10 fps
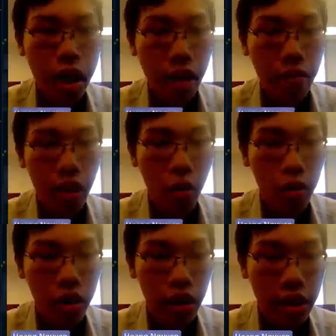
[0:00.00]
And after
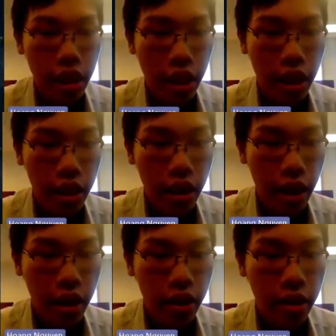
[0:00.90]
only
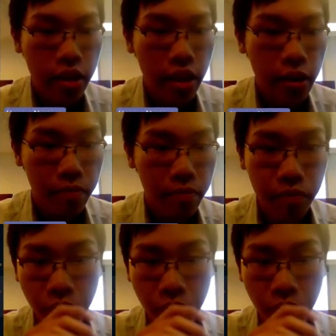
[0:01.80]
checking and